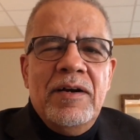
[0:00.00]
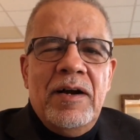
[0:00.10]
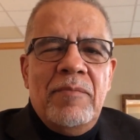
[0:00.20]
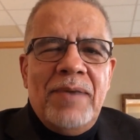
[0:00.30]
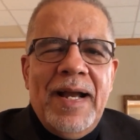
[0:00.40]

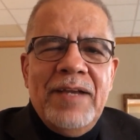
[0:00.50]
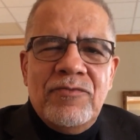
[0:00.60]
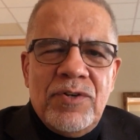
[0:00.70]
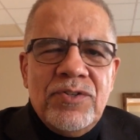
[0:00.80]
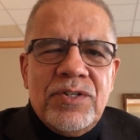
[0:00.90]
uh, buying
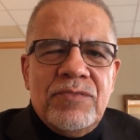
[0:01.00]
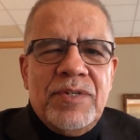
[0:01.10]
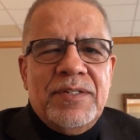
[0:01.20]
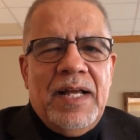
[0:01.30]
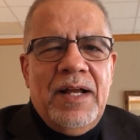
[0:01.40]

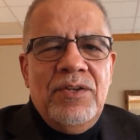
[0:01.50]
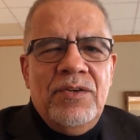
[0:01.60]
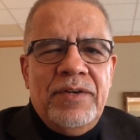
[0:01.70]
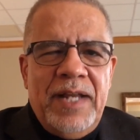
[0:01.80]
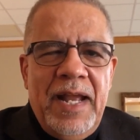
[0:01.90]
groceries, how
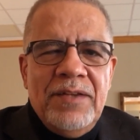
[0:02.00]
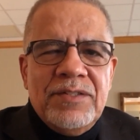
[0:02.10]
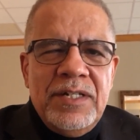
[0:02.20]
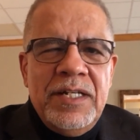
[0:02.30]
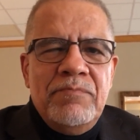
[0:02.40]
you're
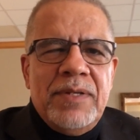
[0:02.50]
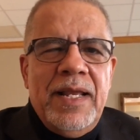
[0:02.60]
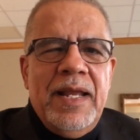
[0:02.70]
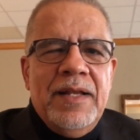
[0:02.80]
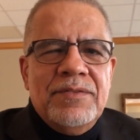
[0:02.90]
canceling
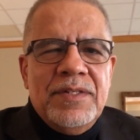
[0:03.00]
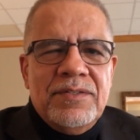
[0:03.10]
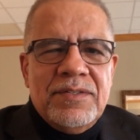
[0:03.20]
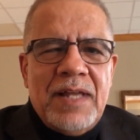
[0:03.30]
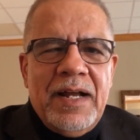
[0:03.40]
plans
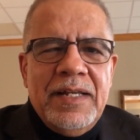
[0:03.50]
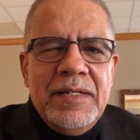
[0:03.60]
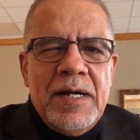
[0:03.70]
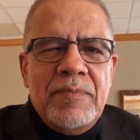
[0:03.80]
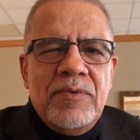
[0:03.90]
and
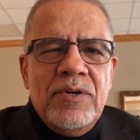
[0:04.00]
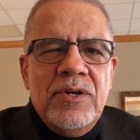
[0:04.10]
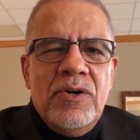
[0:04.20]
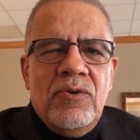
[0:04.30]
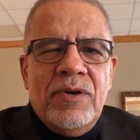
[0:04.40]
stocking up
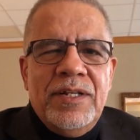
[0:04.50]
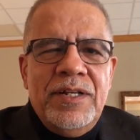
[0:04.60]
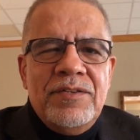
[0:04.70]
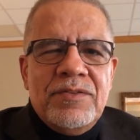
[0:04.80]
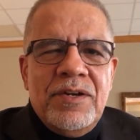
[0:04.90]
on at
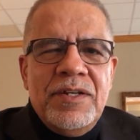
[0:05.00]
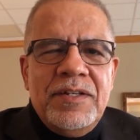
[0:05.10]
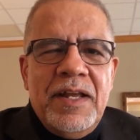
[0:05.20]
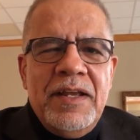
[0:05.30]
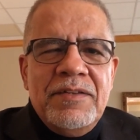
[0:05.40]
least 30
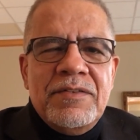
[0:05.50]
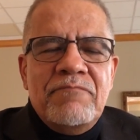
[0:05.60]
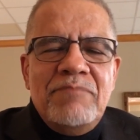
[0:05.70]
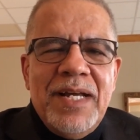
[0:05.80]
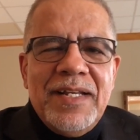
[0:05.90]
days of
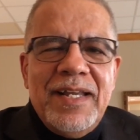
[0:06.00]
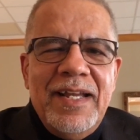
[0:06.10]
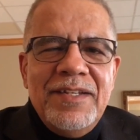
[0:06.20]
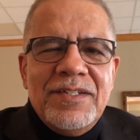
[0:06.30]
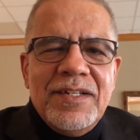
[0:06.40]

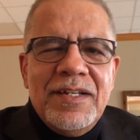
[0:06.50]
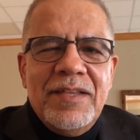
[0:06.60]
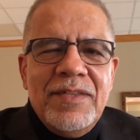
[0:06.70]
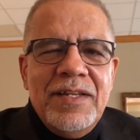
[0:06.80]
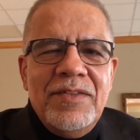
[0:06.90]
medication,
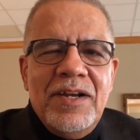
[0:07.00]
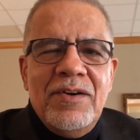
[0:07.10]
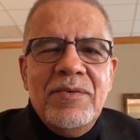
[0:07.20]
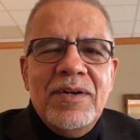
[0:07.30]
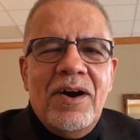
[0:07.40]
and then
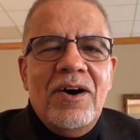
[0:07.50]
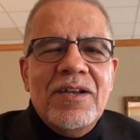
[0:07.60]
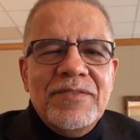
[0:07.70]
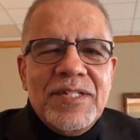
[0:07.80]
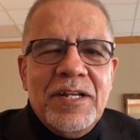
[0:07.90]
they'll
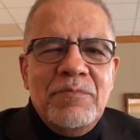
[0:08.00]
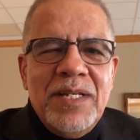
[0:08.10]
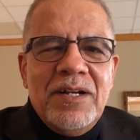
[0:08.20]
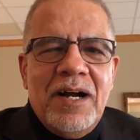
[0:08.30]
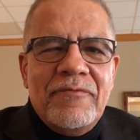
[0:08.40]
all of a sudden
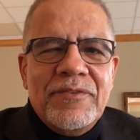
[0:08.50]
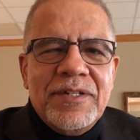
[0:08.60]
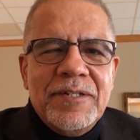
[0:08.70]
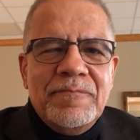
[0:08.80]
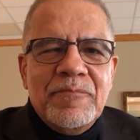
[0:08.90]
be
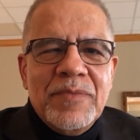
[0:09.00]
comforted.